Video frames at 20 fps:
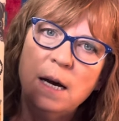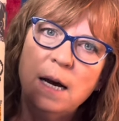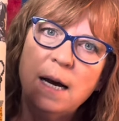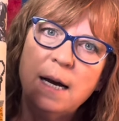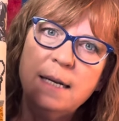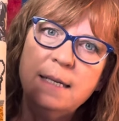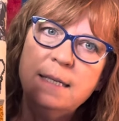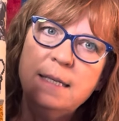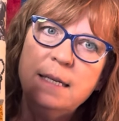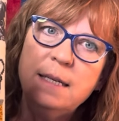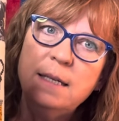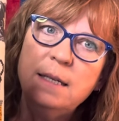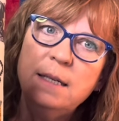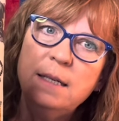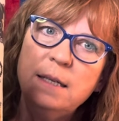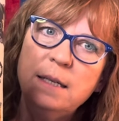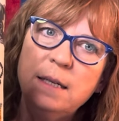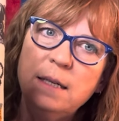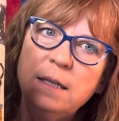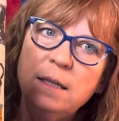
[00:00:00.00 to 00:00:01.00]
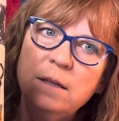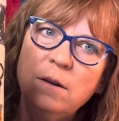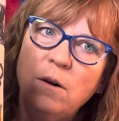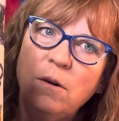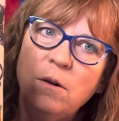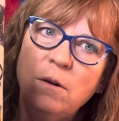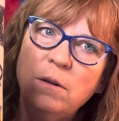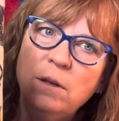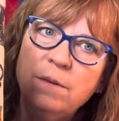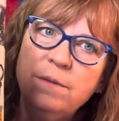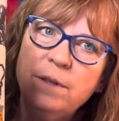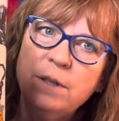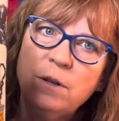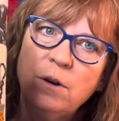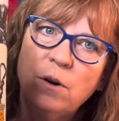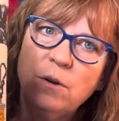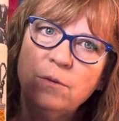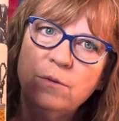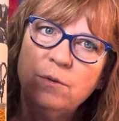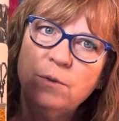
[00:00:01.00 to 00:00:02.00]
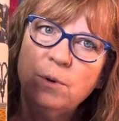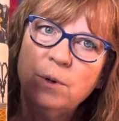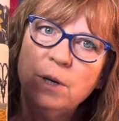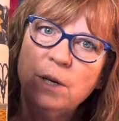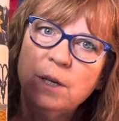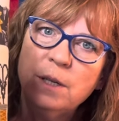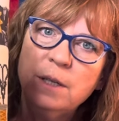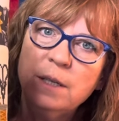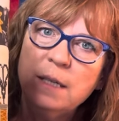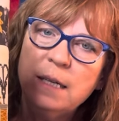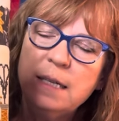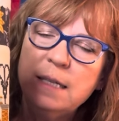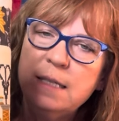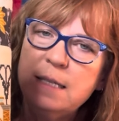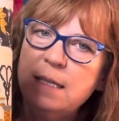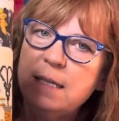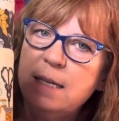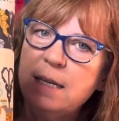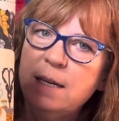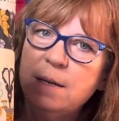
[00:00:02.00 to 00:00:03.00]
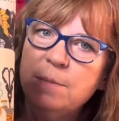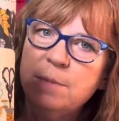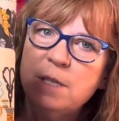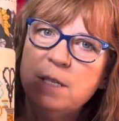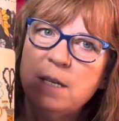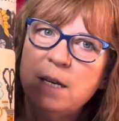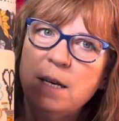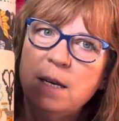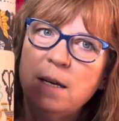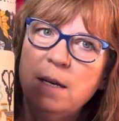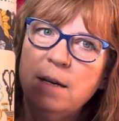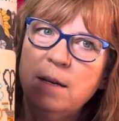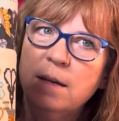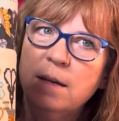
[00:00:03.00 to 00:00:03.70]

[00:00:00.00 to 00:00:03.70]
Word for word: I did it in all of the called for. It's DMC.